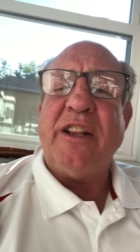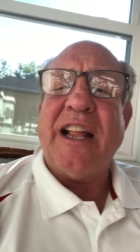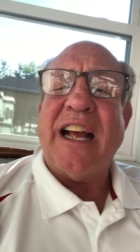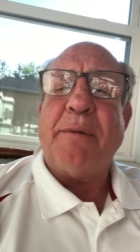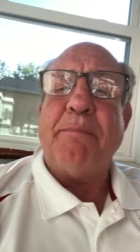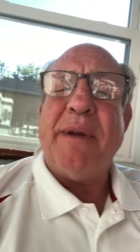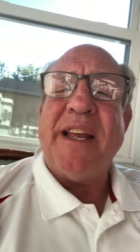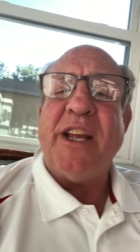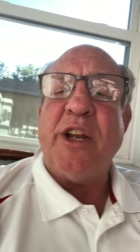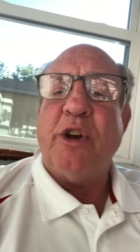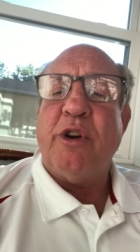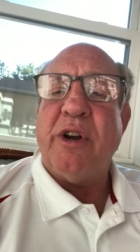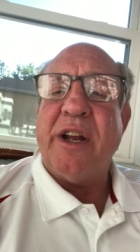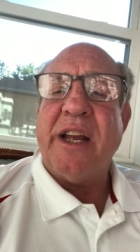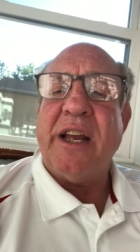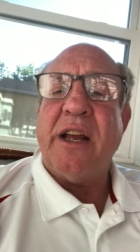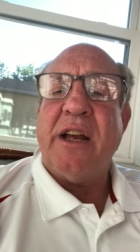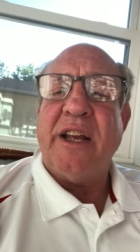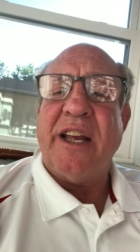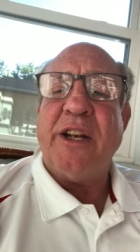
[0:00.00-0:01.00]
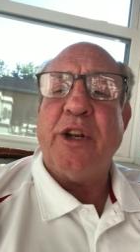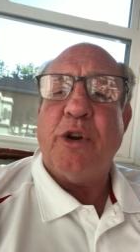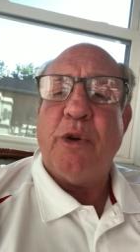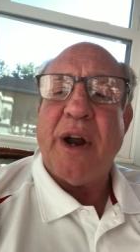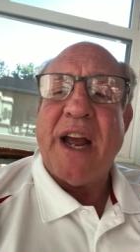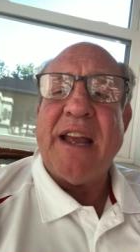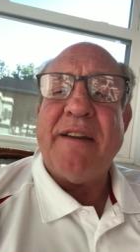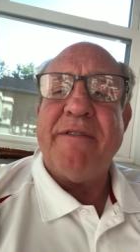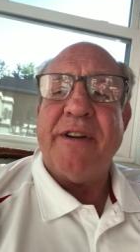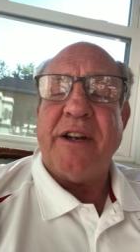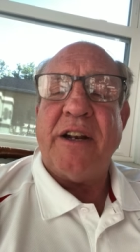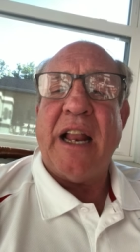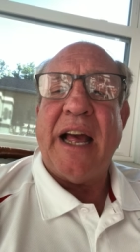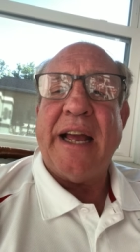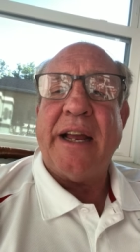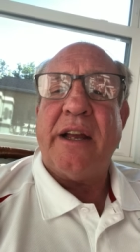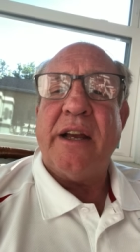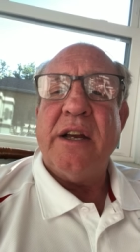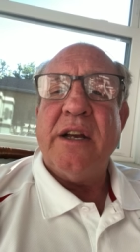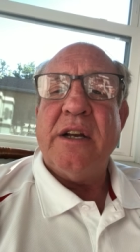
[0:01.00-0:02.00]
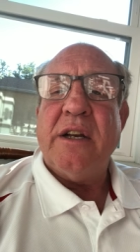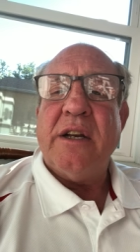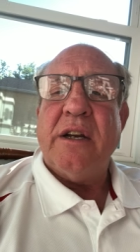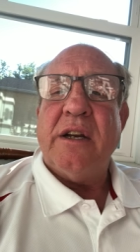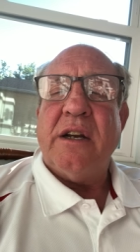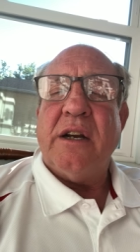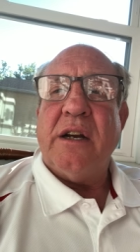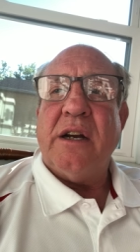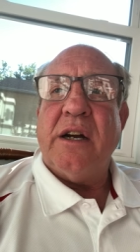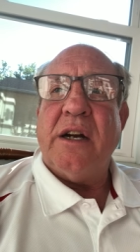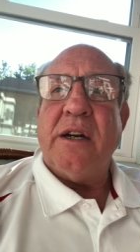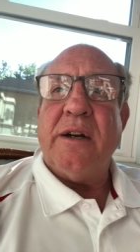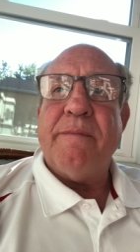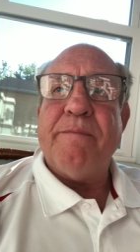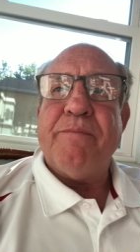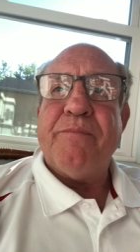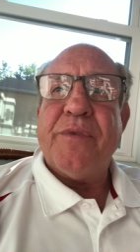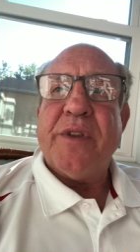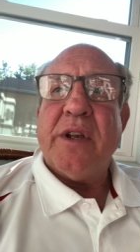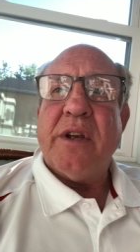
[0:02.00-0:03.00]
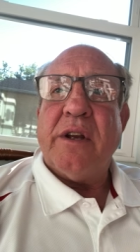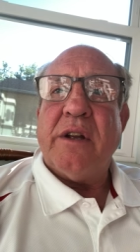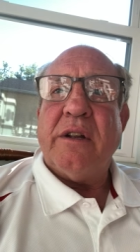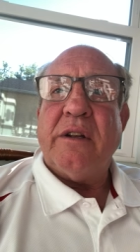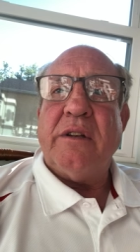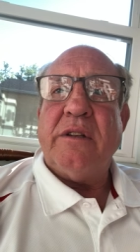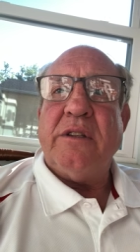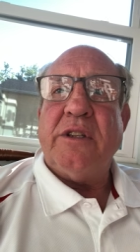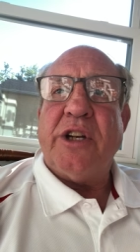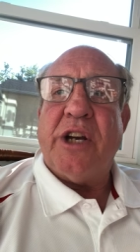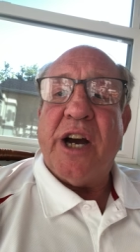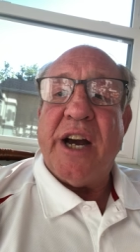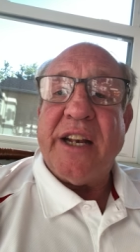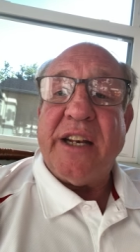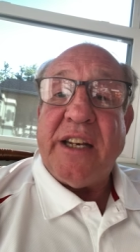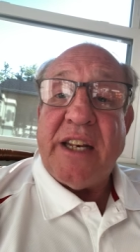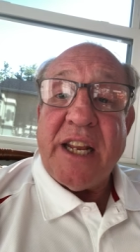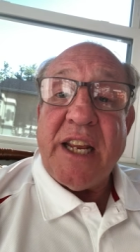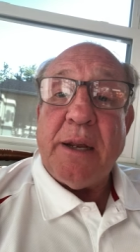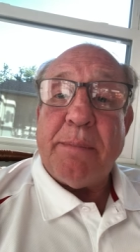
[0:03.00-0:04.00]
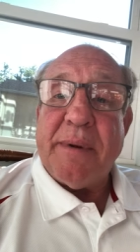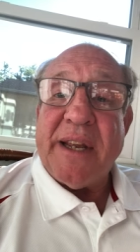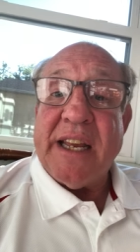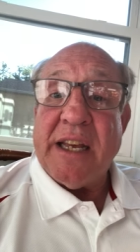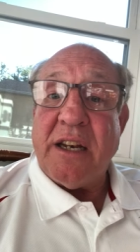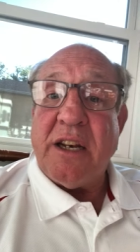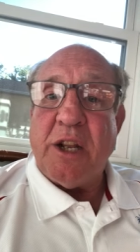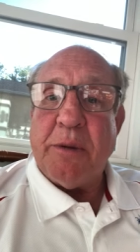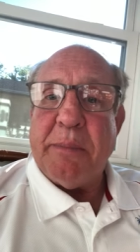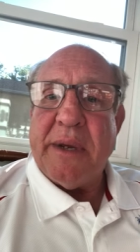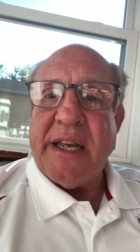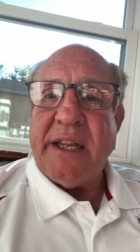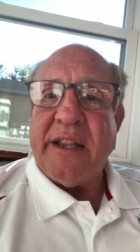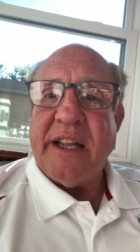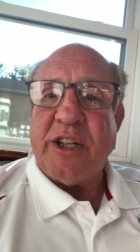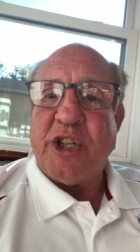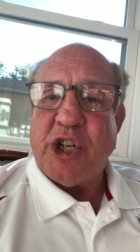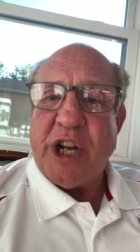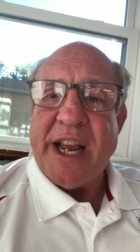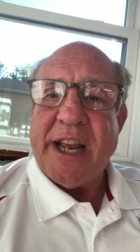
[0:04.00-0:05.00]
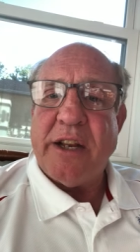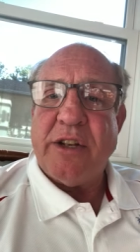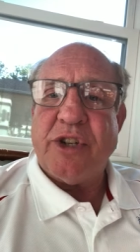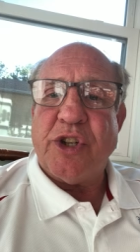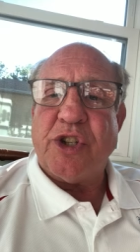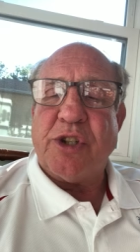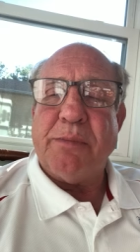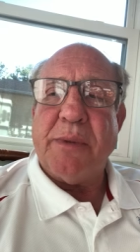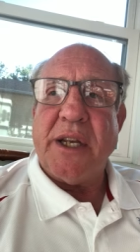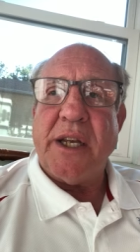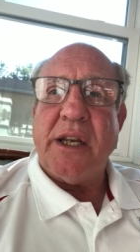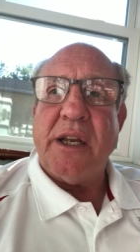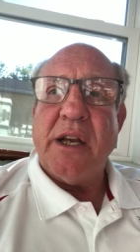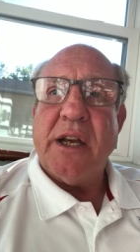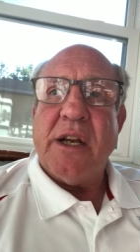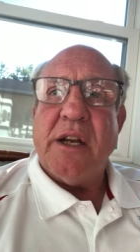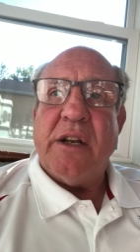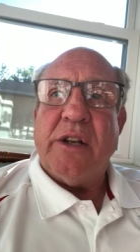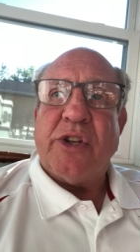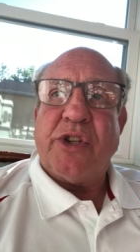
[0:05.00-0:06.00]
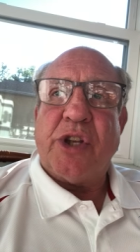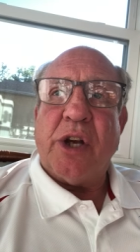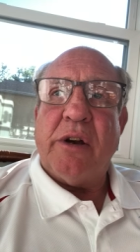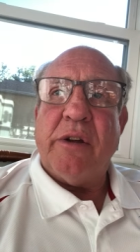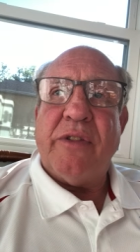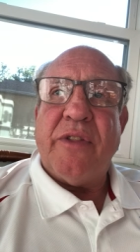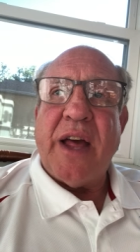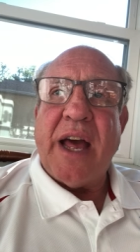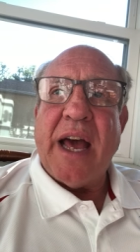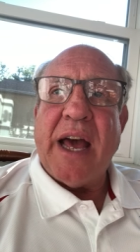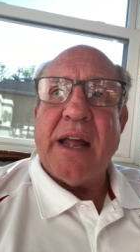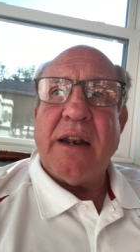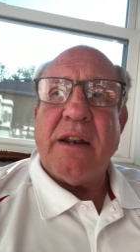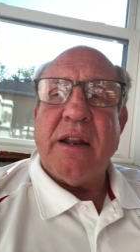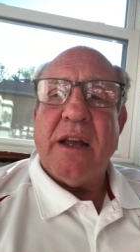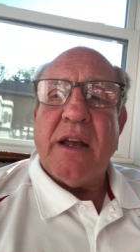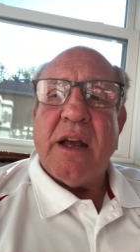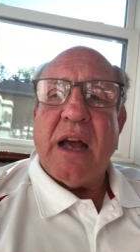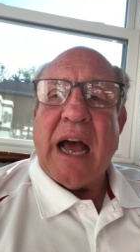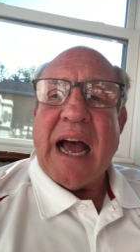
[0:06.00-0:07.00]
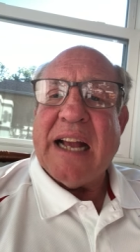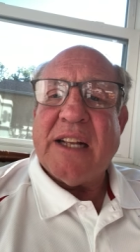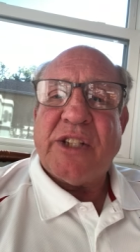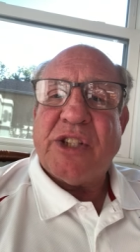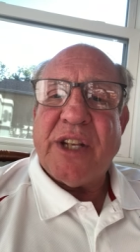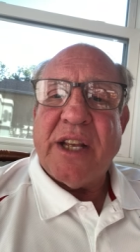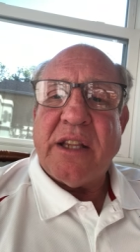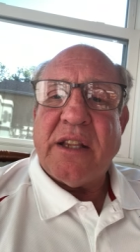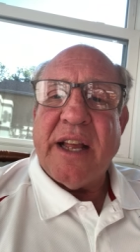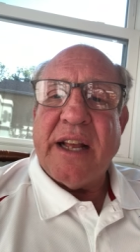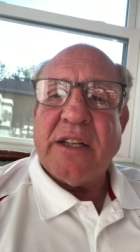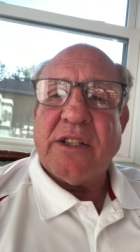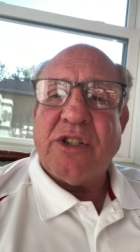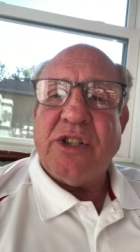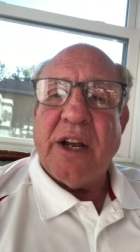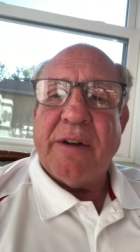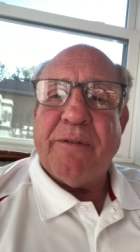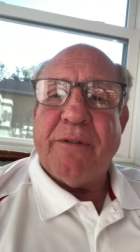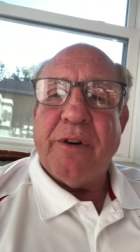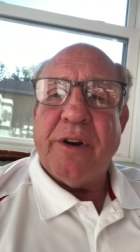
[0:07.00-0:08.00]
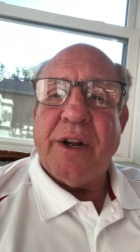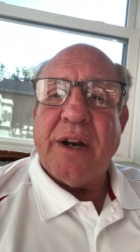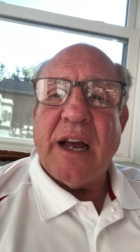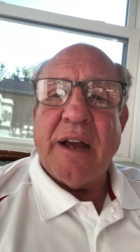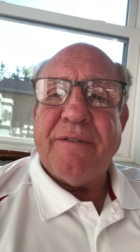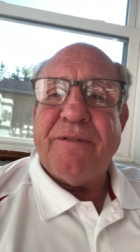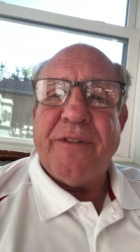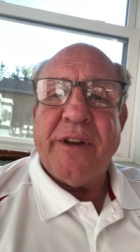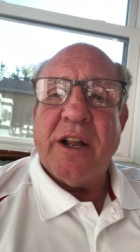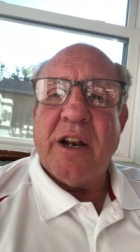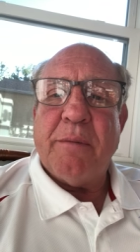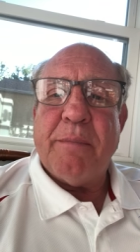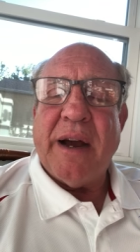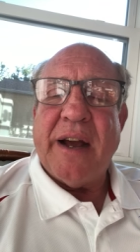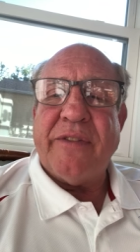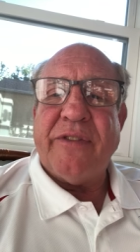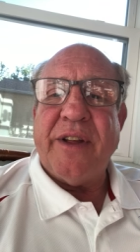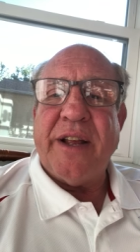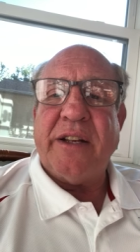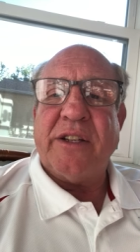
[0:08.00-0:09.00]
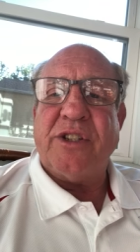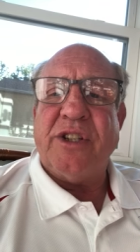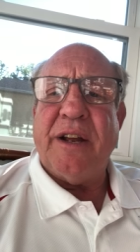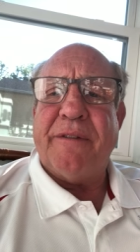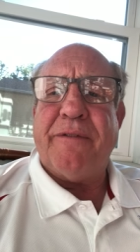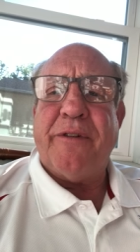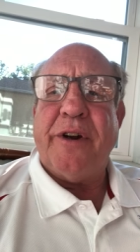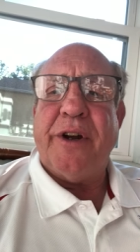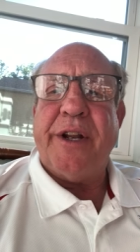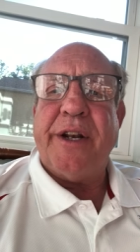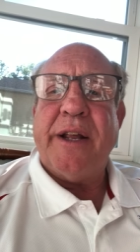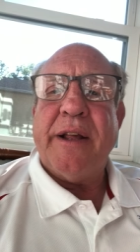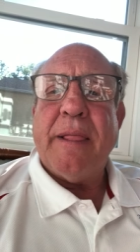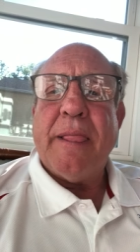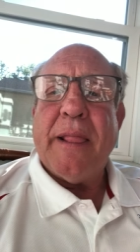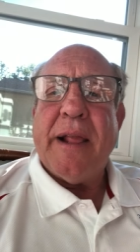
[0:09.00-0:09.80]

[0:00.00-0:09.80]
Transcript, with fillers: like being engraven, like um, cut deep into me that changes me, so that I see things different. I feel about things different,